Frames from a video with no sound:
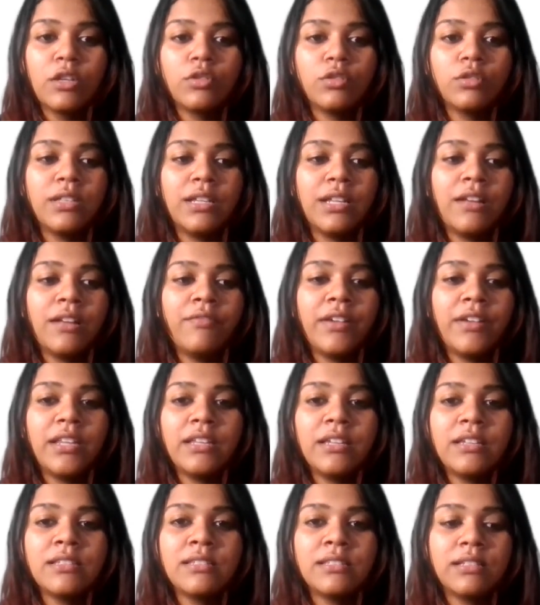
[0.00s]
So there are
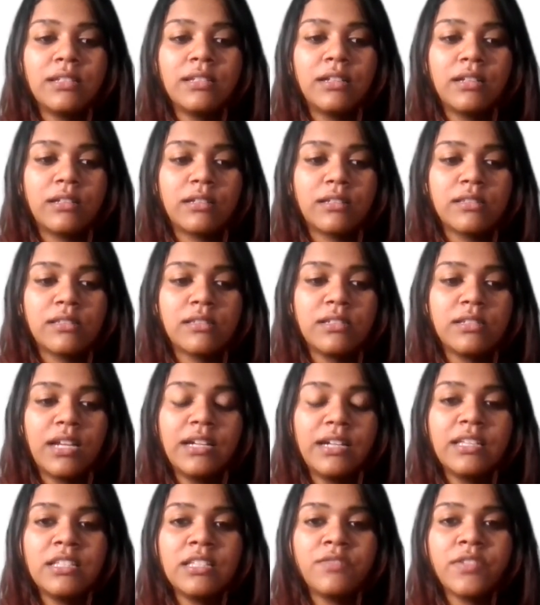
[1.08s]
various
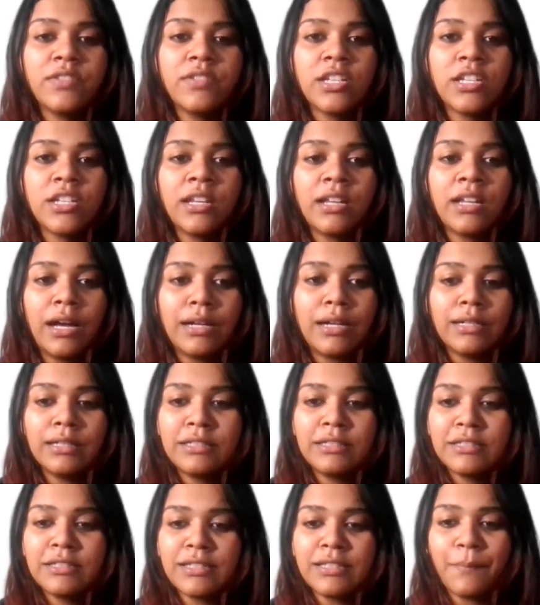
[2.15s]
studies which are under
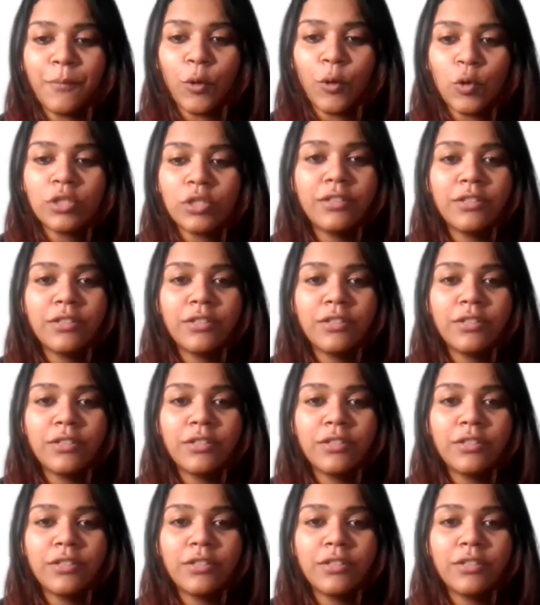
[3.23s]
this approach.